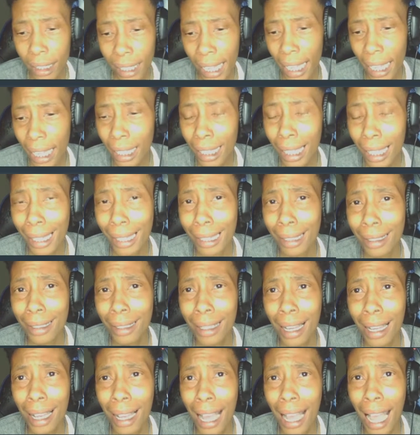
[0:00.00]
like
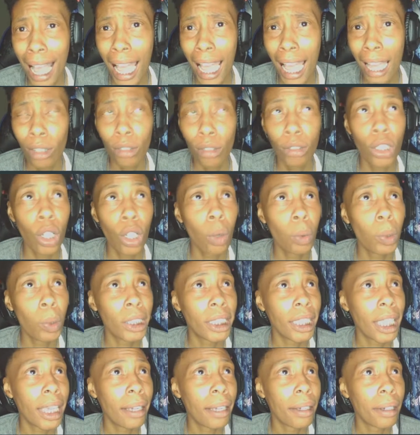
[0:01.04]
I don't know what
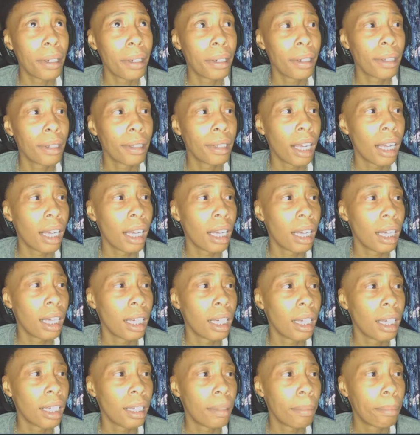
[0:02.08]
their
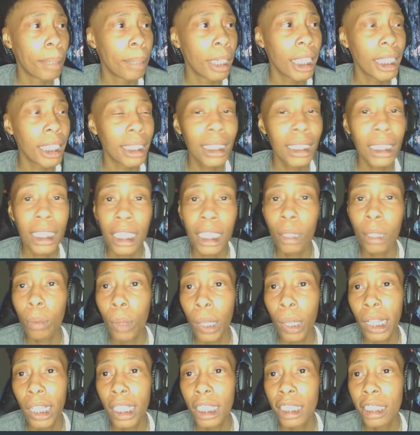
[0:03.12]
biggest lead
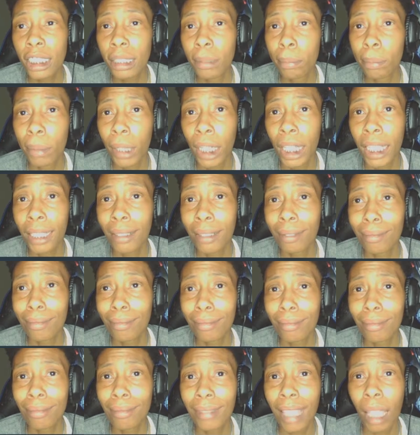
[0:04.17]
was, but
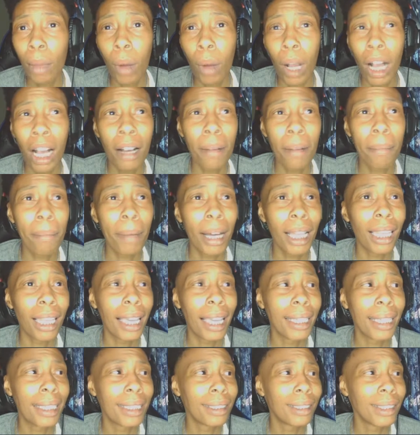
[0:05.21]
they were up by
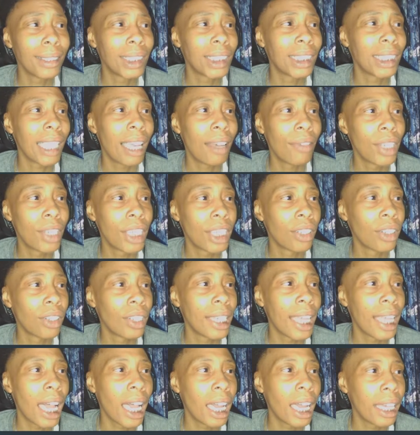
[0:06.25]
like 7 or
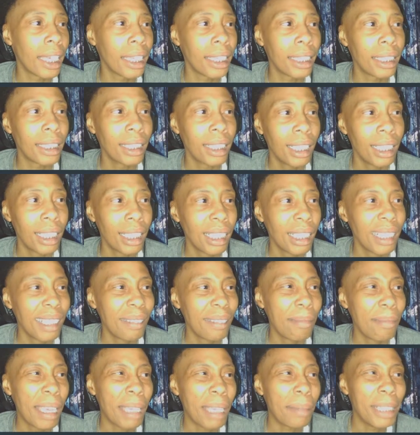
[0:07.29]
9,
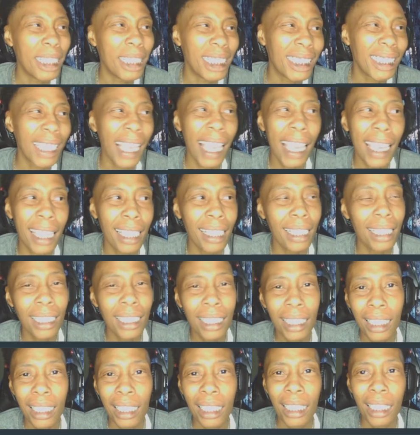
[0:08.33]
maybe
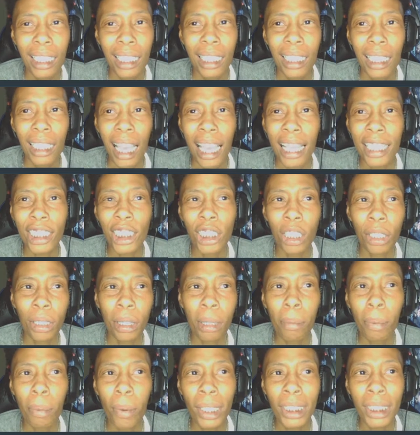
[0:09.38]
10 at
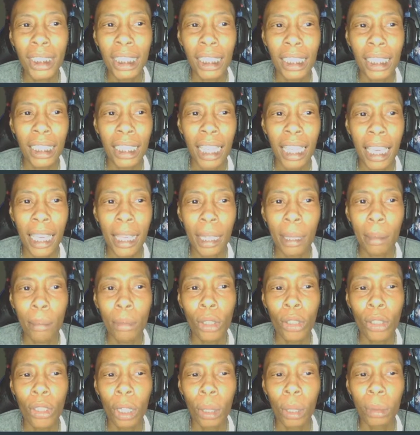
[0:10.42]
certain points of the game,
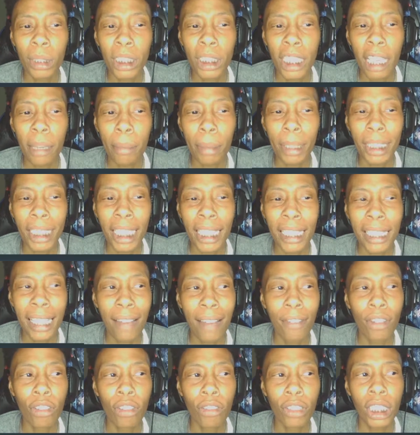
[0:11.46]
you know what I'm saying? But they
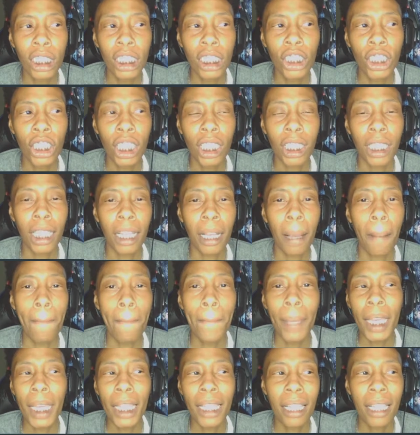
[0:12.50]
never really took like a
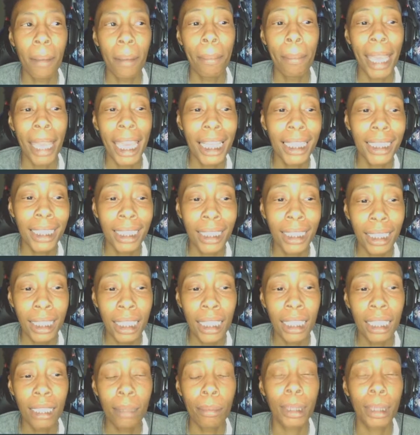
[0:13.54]
big commanding
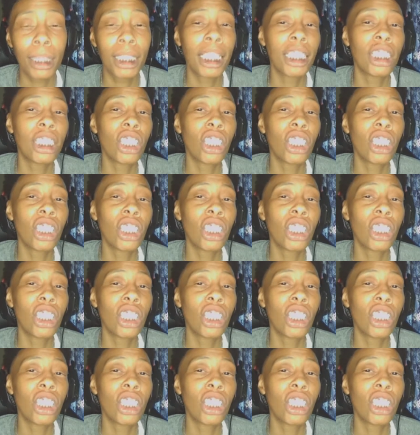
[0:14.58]
lead, but they